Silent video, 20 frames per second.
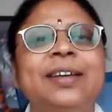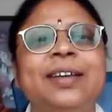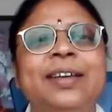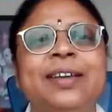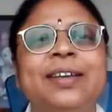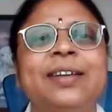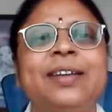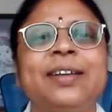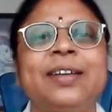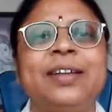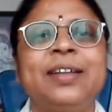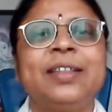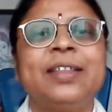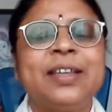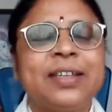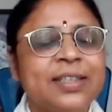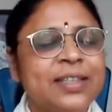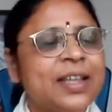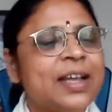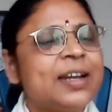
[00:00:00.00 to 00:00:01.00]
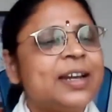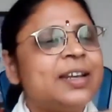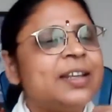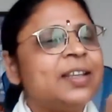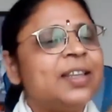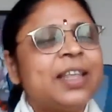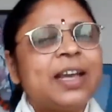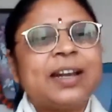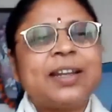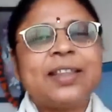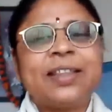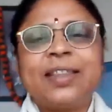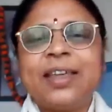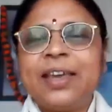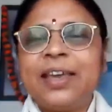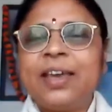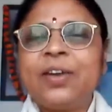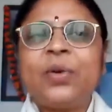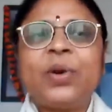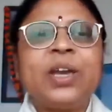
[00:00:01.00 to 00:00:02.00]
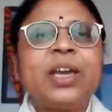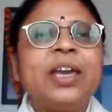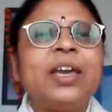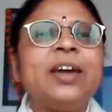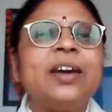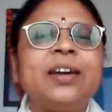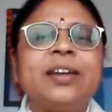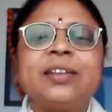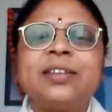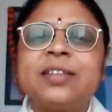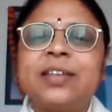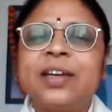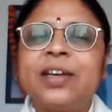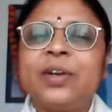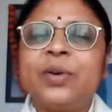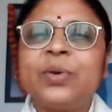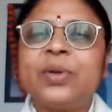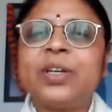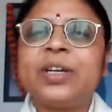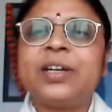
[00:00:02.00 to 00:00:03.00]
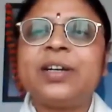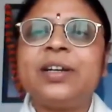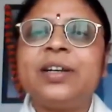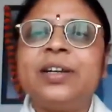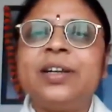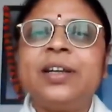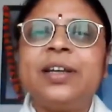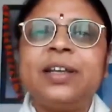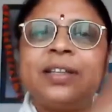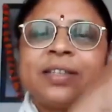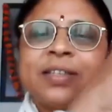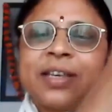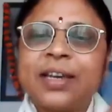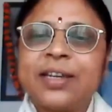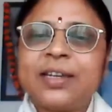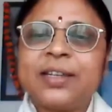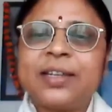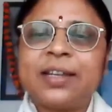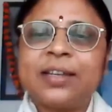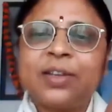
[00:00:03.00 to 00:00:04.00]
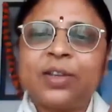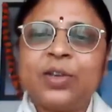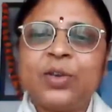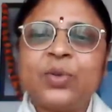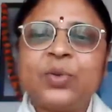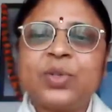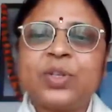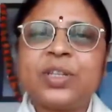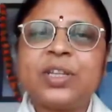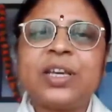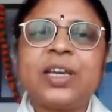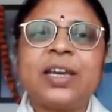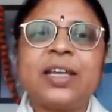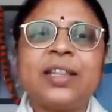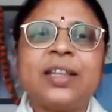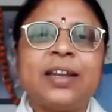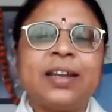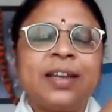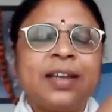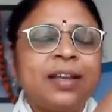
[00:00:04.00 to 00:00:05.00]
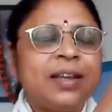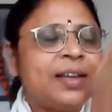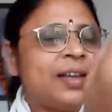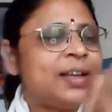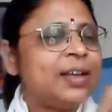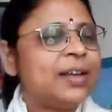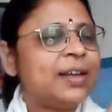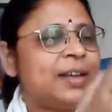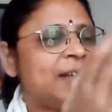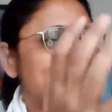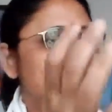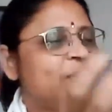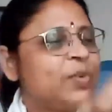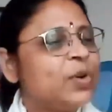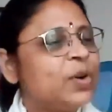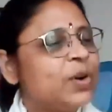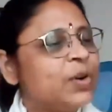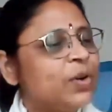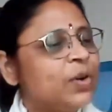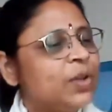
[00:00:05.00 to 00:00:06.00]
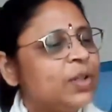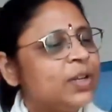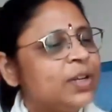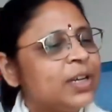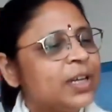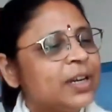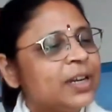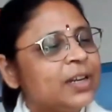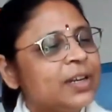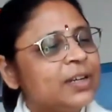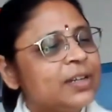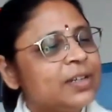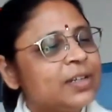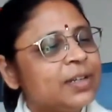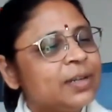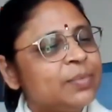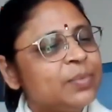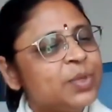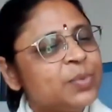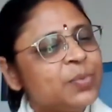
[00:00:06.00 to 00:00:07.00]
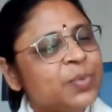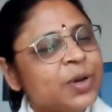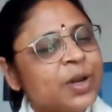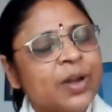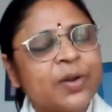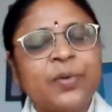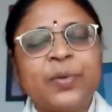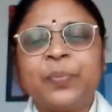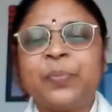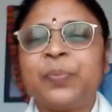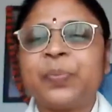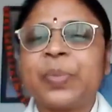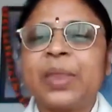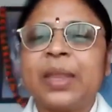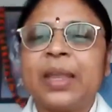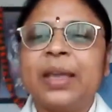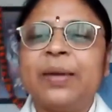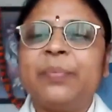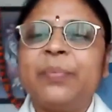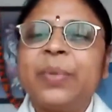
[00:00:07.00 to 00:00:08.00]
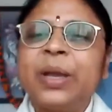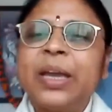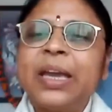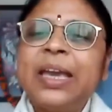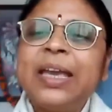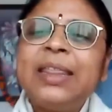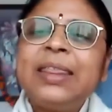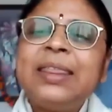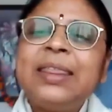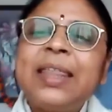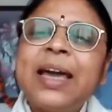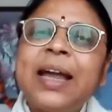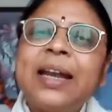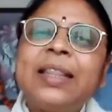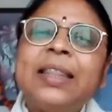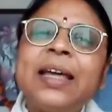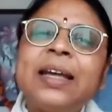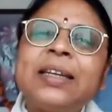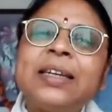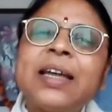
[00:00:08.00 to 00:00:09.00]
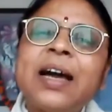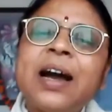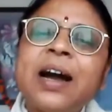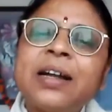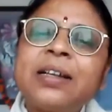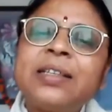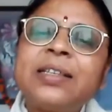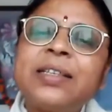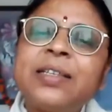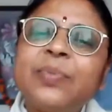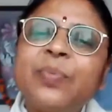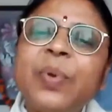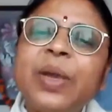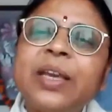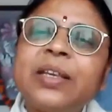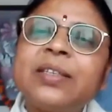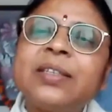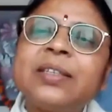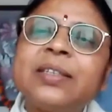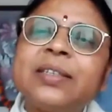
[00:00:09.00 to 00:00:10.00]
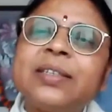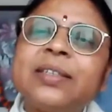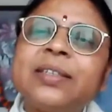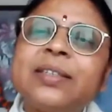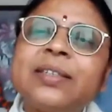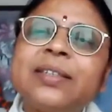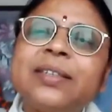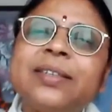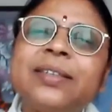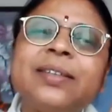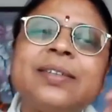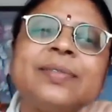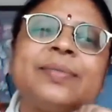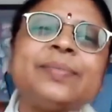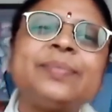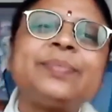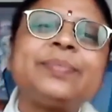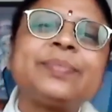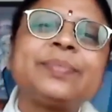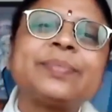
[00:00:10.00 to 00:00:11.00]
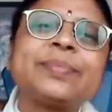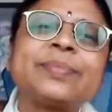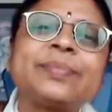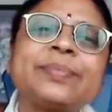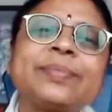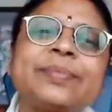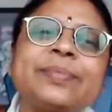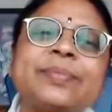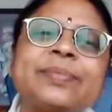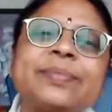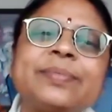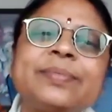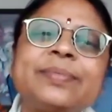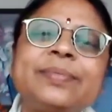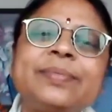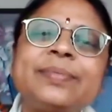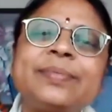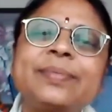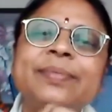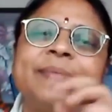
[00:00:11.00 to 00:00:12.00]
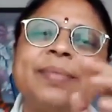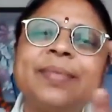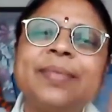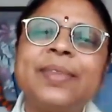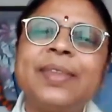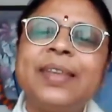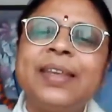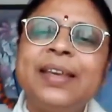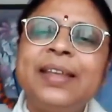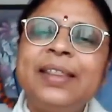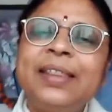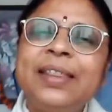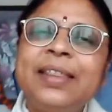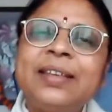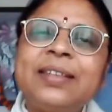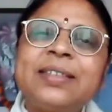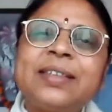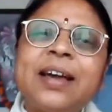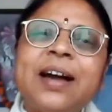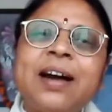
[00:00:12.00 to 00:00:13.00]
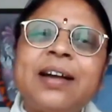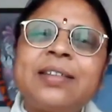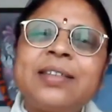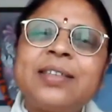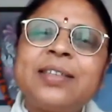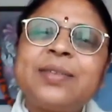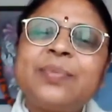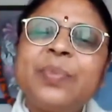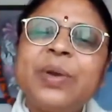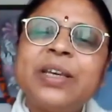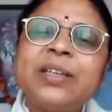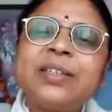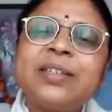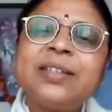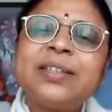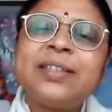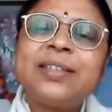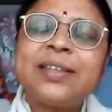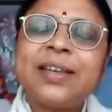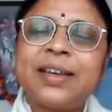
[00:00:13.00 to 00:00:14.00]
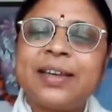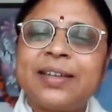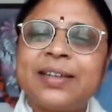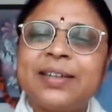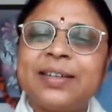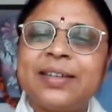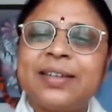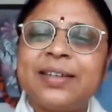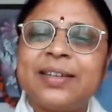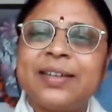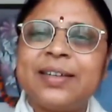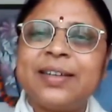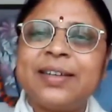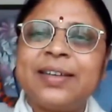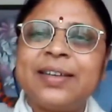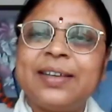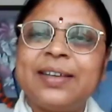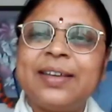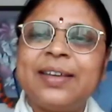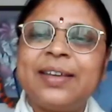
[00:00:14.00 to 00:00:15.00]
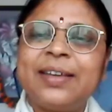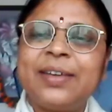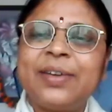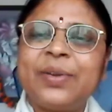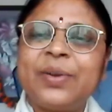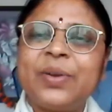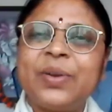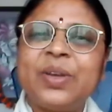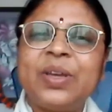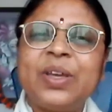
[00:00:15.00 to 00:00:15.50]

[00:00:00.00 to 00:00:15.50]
You know? Th that that thing going here is the aorta inside, that huge thing. I mean, I've forgotten all the technical terms for now. In that that heart space, in this heart space inside, you know,